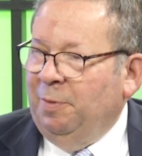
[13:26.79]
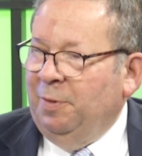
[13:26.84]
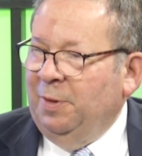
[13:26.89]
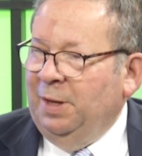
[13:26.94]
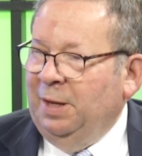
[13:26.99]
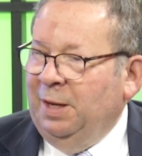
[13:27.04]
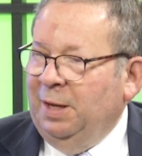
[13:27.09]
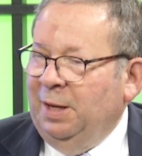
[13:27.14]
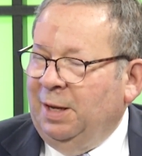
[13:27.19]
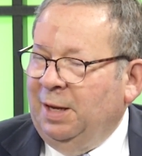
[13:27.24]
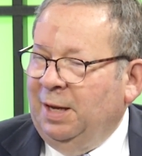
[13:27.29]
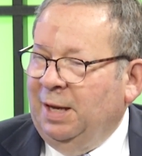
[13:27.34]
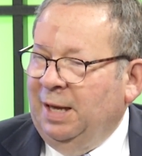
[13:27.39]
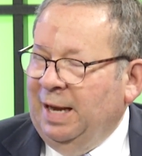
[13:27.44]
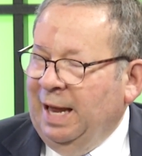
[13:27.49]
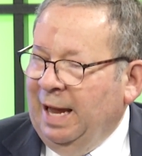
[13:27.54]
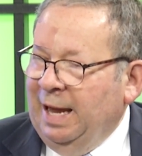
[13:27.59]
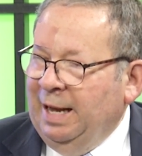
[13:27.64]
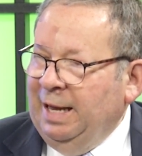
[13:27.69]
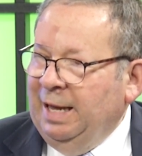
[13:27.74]
the
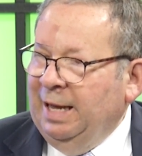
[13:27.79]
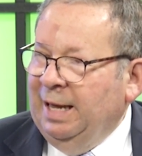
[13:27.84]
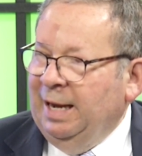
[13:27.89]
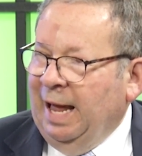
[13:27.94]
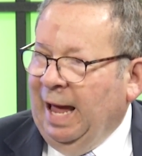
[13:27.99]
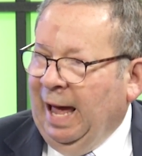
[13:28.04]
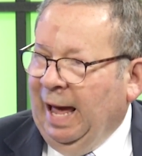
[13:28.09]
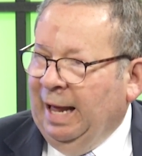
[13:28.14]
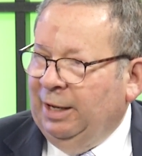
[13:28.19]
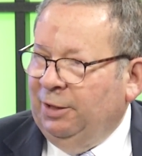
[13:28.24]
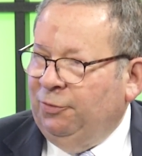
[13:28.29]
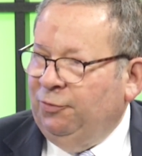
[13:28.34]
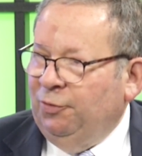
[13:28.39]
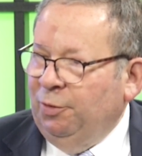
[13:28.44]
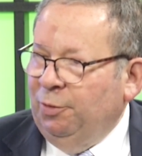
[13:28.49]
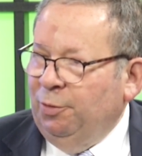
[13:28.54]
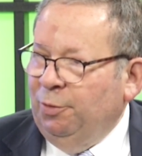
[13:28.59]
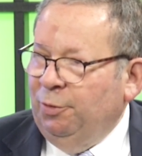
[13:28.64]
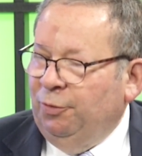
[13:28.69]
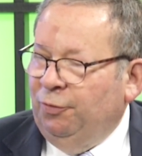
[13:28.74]
Canadian
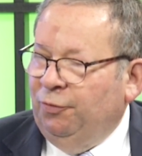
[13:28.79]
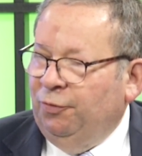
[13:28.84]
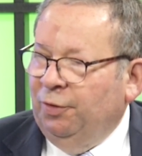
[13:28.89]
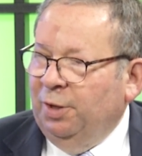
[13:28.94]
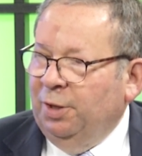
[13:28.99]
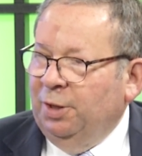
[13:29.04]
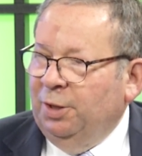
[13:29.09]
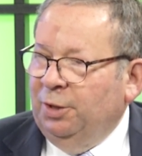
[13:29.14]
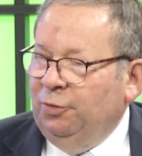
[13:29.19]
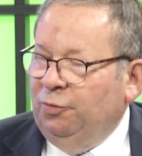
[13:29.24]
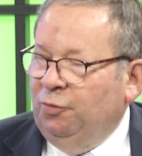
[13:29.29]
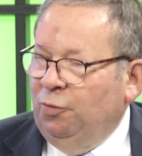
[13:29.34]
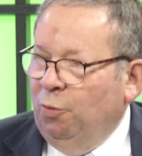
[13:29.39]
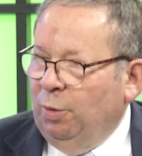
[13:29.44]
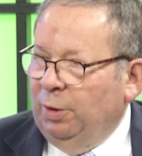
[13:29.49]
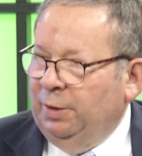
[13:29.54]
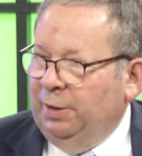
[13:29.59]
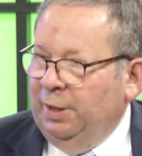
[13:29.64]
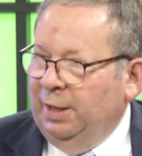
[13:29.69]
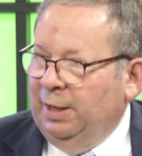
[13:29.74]
attitudes
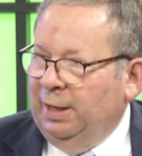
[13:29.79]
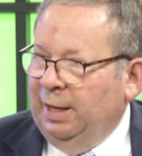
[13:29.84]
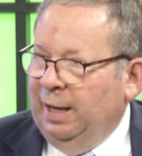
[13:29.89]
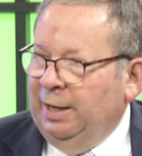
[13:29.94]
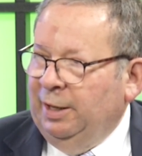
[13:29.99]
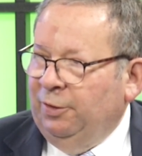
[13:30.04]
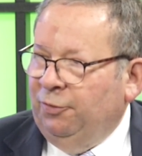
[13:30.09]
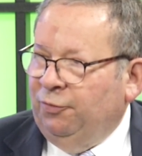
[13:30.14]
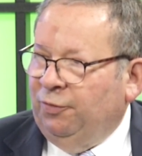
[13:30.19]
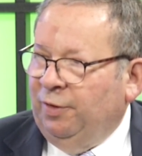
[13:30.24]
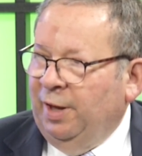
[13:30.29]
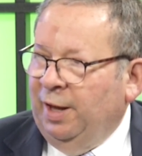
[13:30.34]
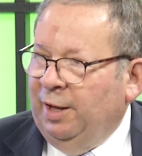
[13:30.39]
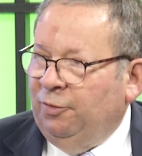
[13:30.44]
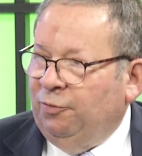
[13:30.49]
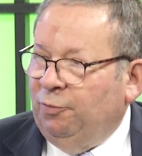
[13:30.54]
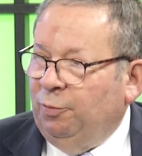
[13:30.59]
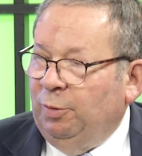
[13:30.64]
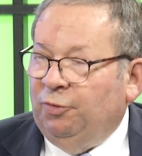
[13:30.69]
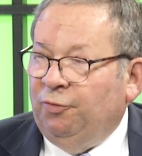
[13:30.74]
toward the United
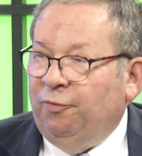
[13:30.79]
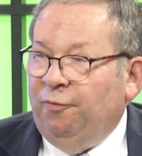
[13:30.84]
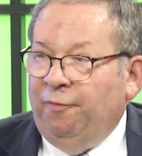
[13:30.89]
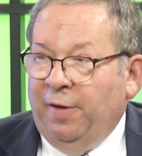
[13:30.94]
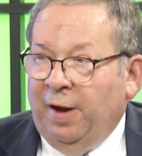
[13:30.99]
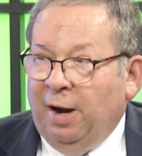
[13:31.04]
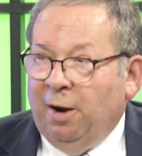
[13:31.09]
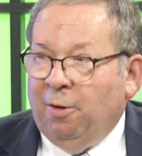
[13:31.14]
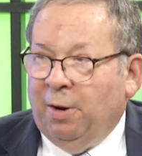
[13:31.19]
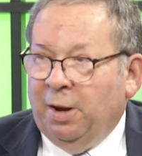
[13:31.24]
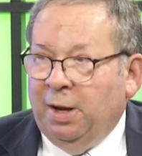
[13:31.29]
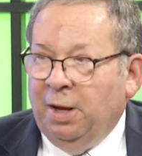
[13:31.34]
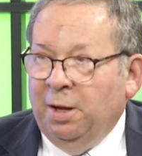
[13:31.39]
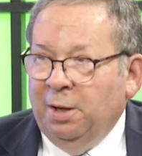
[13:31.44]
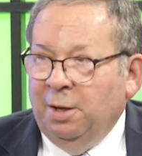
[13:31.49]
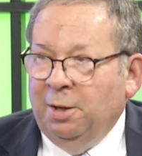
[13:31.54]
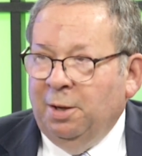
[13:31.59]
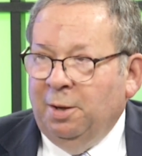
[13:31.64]
States, which vary